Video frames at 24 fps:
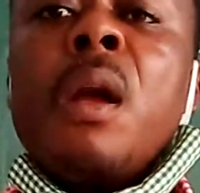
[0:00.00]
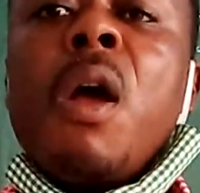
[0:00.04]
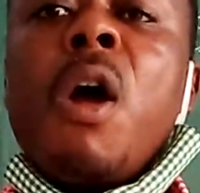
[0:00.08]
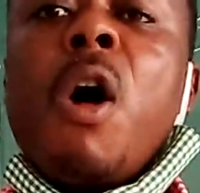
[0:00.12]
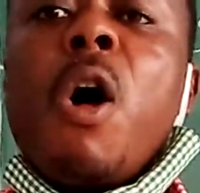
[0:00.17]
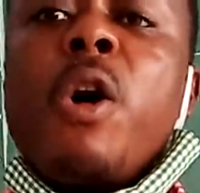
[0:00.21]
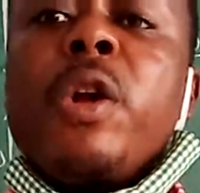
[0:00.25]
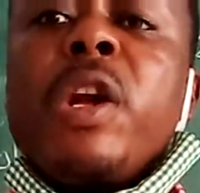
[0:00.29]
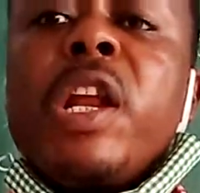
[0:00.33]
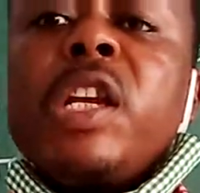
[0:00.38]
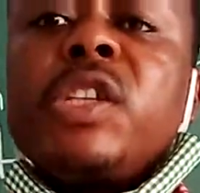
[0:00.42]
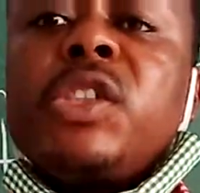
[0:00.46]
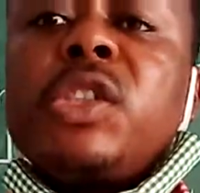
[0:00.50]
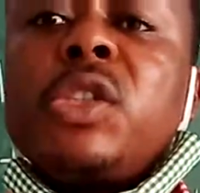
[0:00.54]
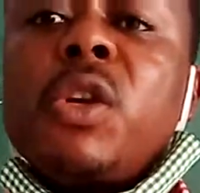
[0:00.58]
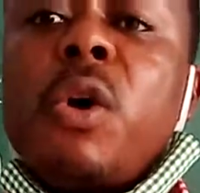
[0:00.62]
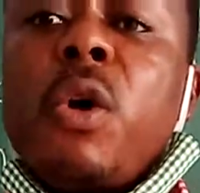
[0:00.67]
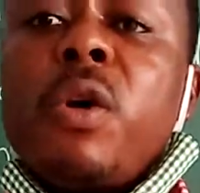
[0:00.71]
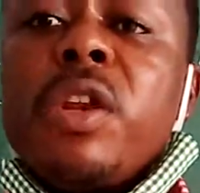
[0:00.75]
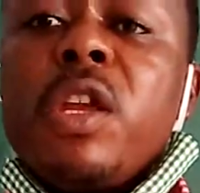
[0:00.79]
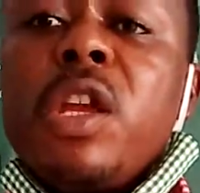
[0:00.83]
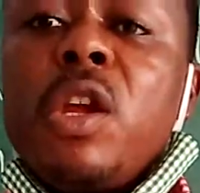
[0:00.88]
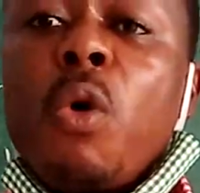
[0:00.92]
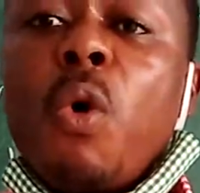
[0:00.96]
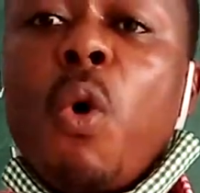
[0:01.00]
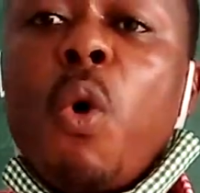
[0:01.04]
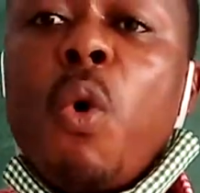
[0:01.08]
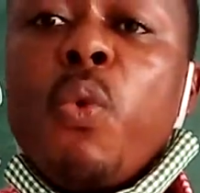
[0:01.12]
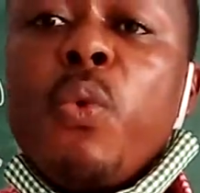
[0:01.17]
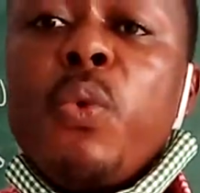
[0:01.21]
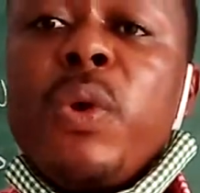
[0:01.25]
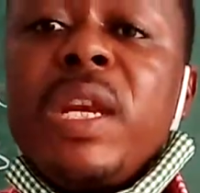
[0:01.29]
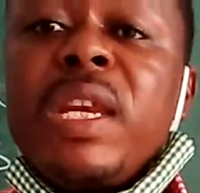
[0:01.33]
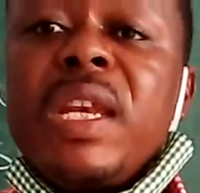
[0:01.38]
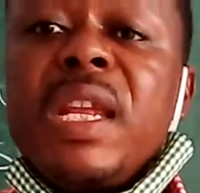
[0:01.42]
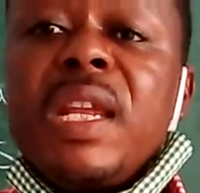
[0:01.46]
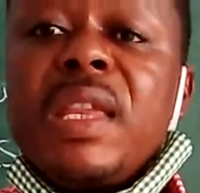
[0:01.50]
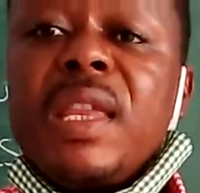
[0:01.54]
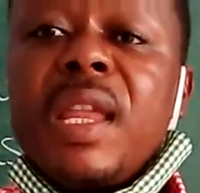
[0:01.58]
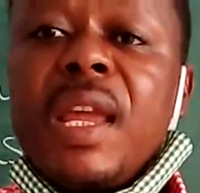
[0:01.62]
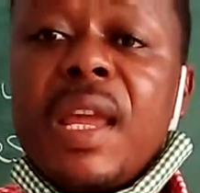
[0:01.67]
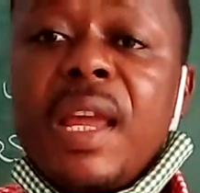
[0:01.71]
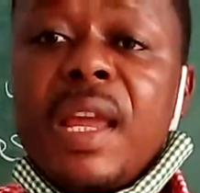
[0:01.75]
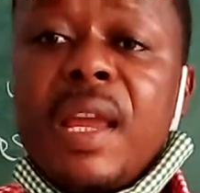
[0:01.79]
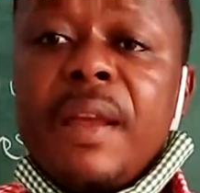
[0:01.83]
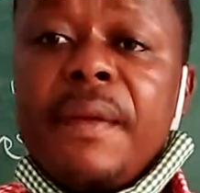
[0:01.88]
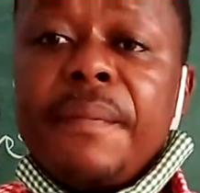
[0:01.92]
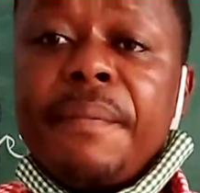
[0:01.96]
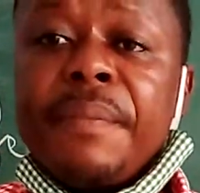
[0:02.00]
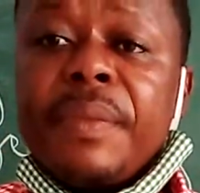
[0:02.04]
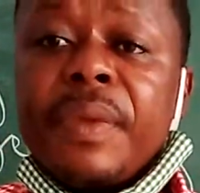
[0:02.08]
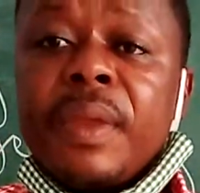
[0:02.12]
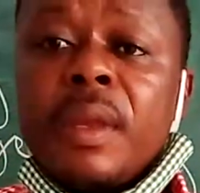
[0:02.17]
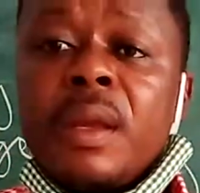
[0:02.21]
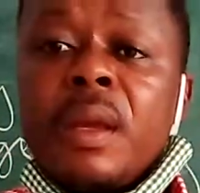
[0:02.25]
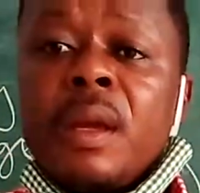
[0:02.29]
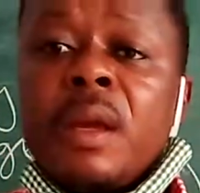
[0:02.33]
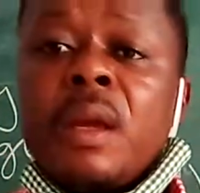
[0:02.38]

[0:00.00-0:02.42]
on a sunny or windy day,